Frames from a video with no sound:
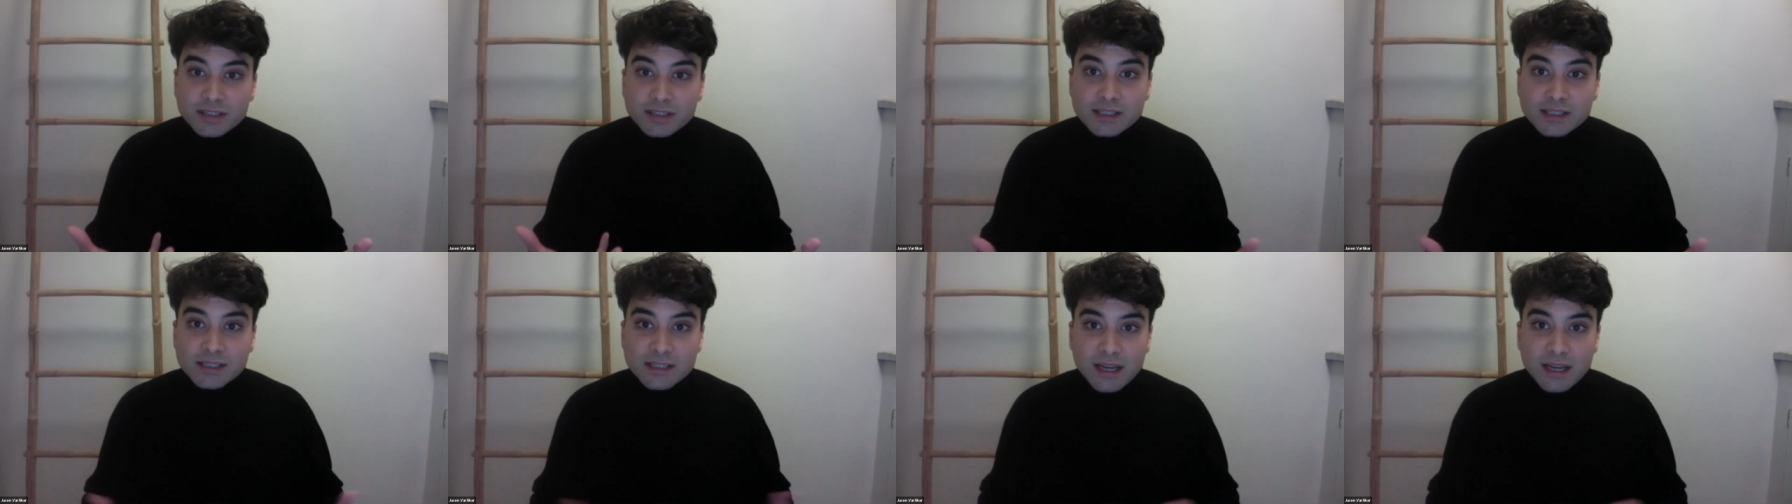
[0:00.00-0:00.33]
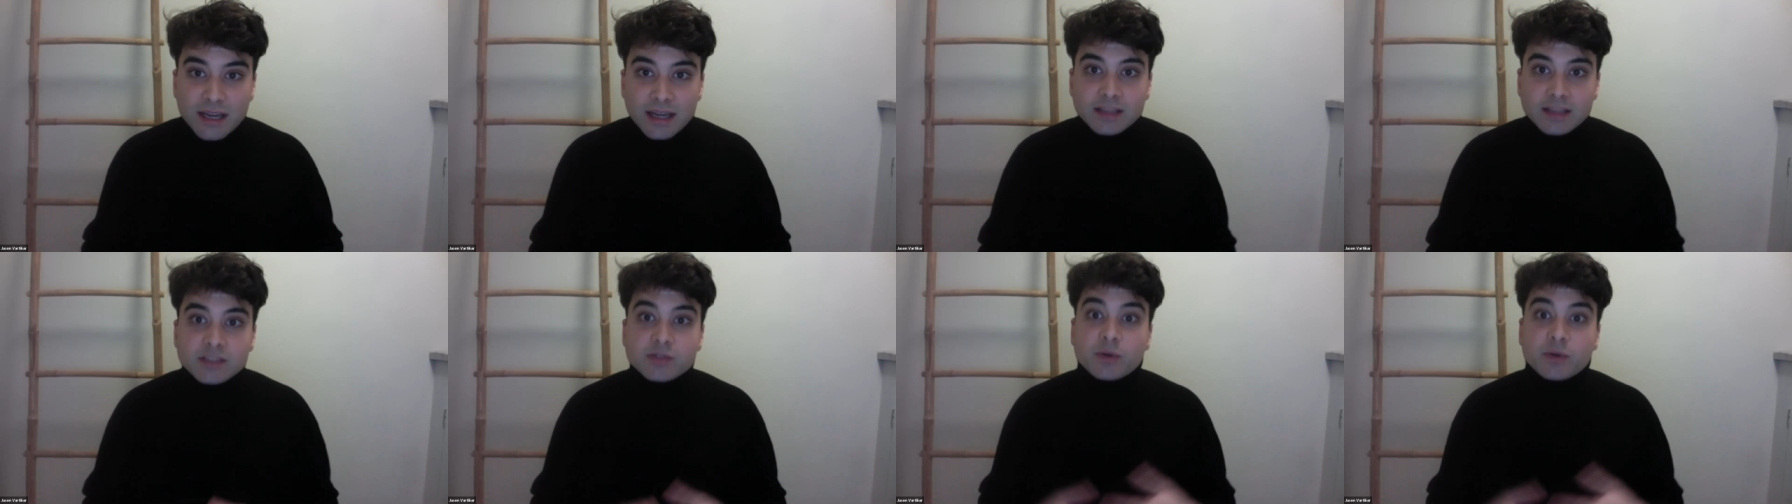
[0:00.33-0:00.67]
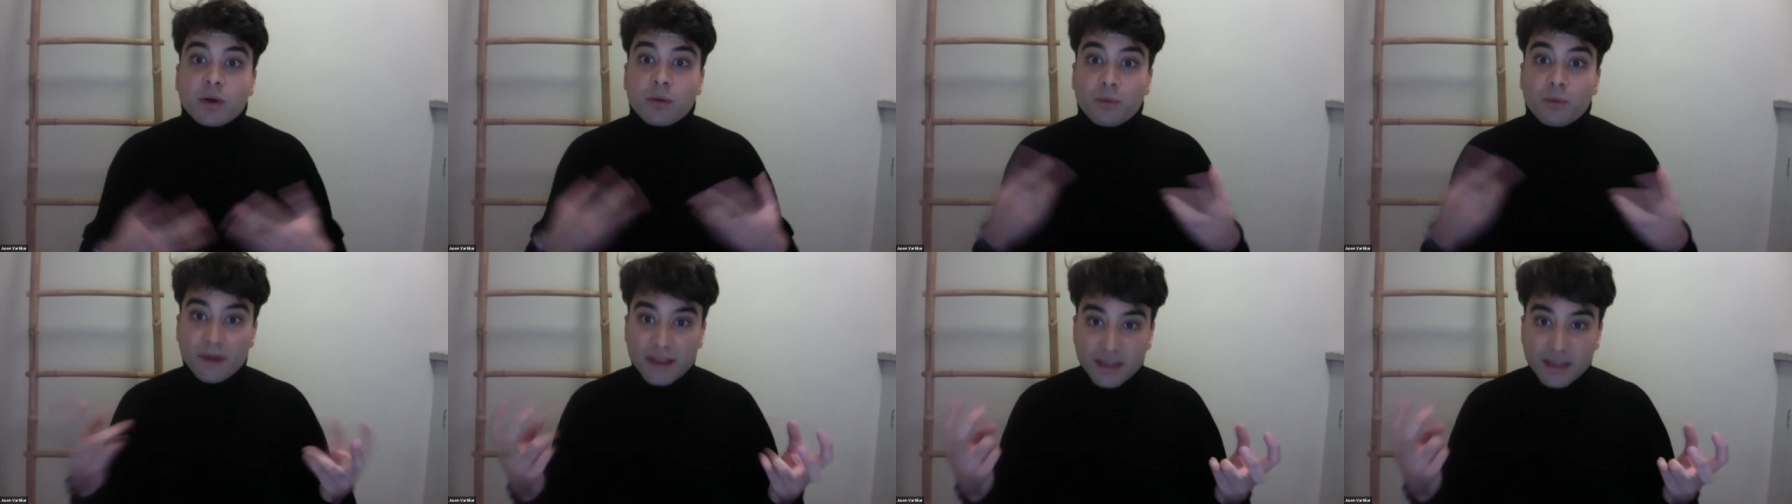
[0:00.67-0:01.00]
to science
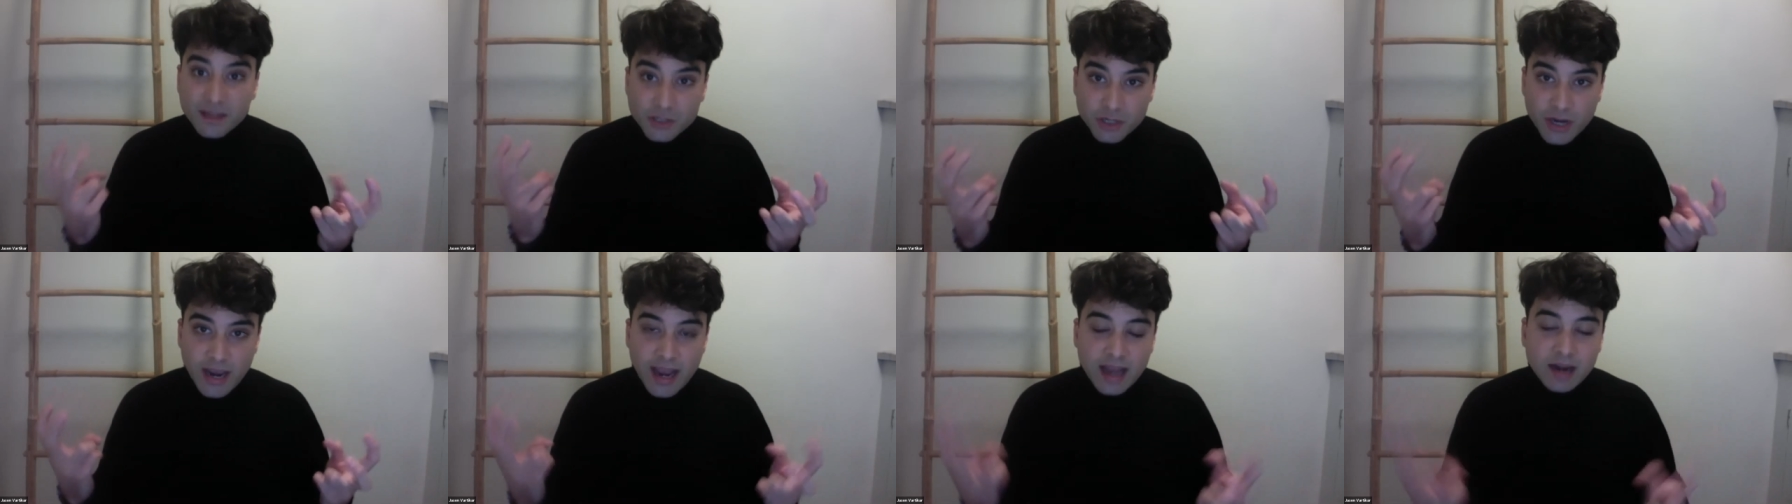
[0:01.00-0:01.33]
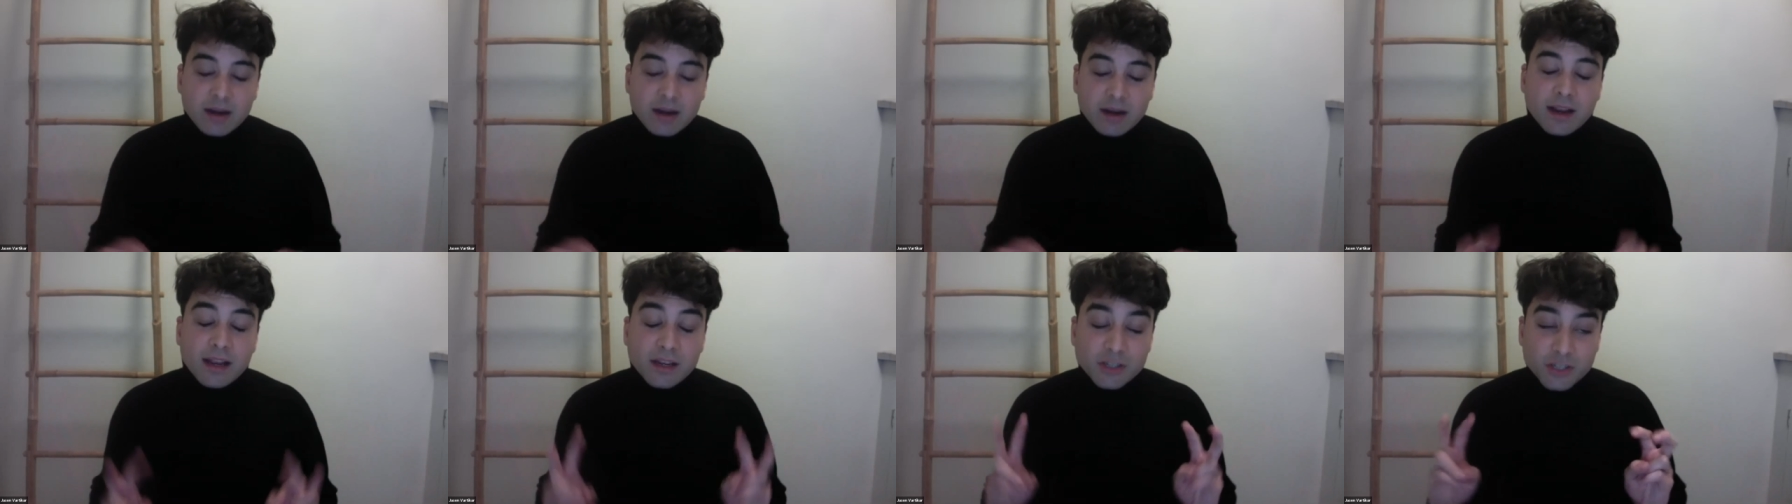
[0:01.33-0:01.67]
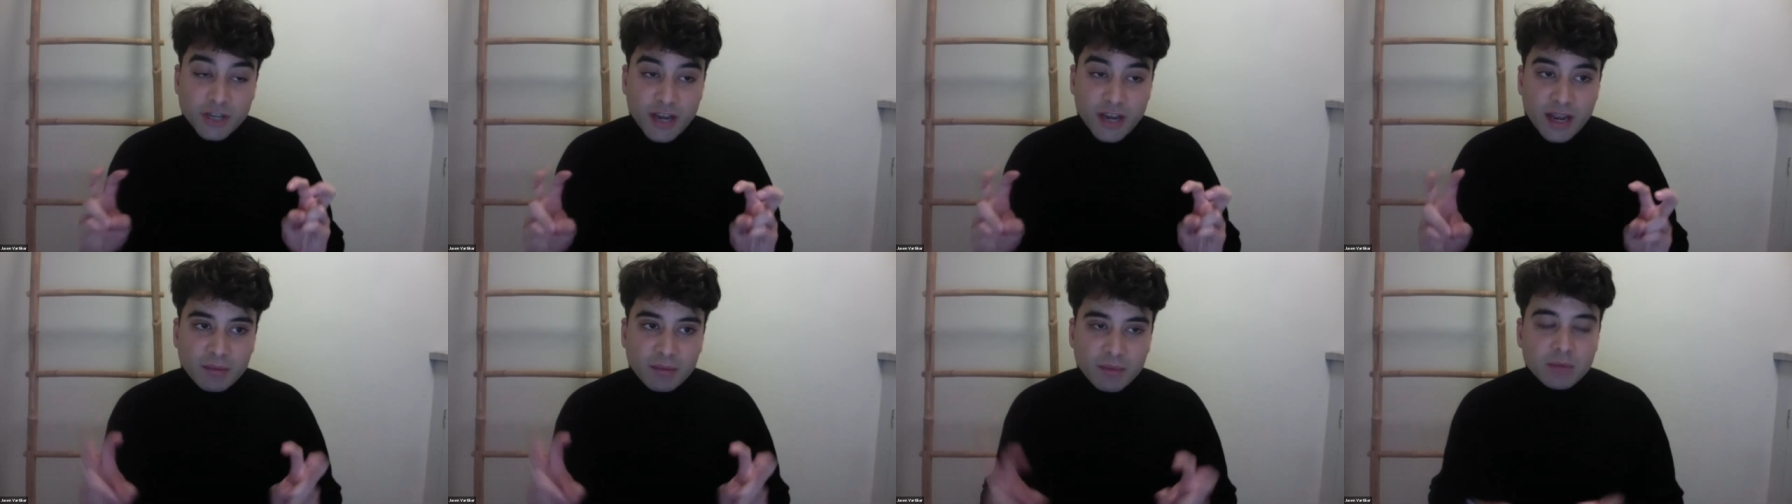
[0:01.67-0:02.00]
or a
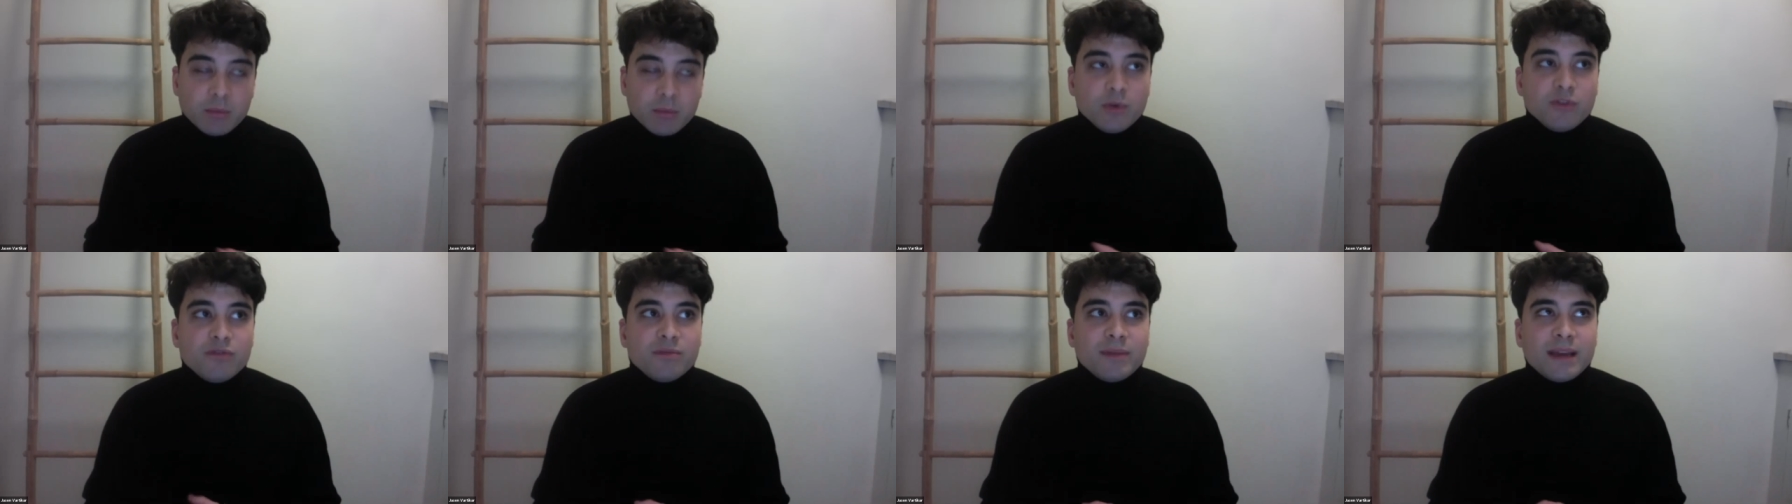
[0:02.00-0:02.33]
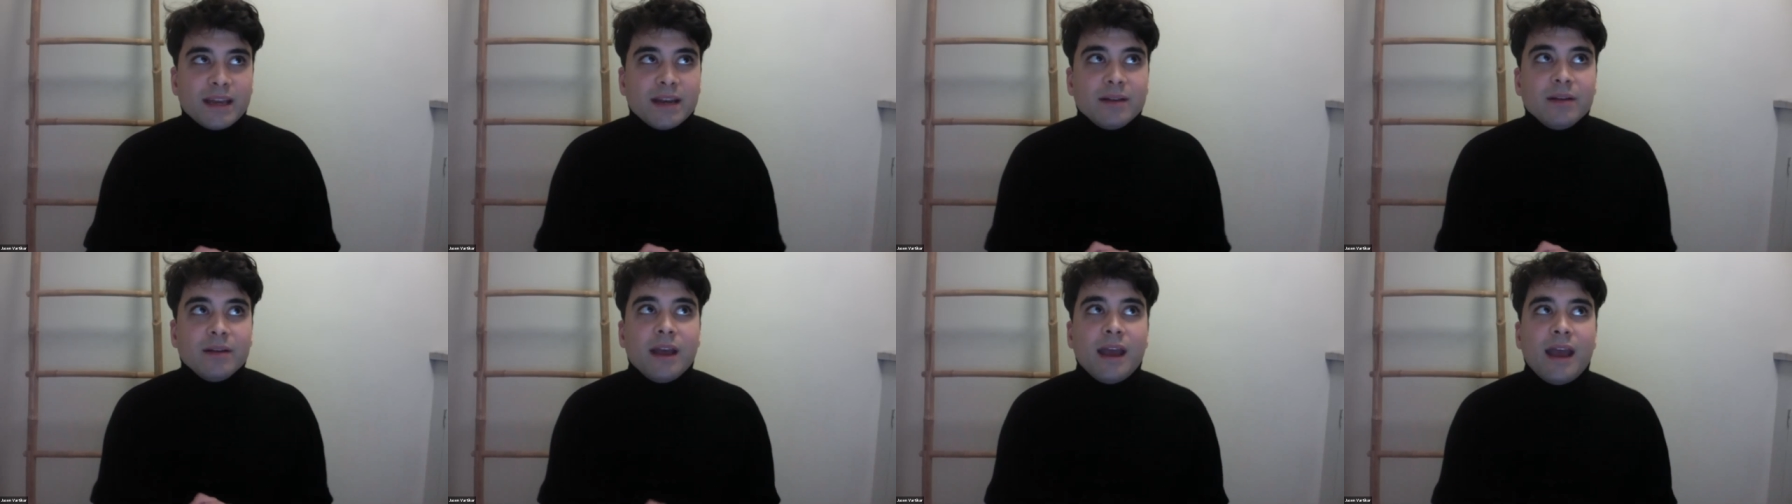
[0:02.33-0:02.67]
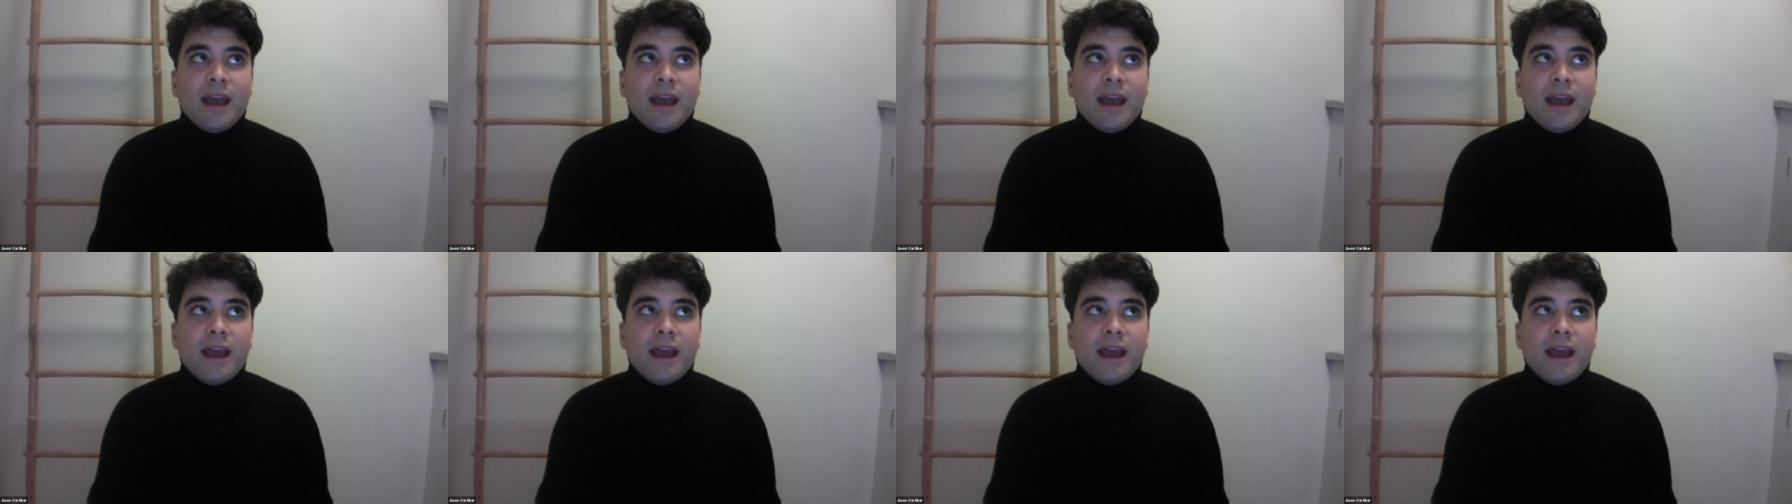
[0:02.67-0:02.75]
re-enchantment movement.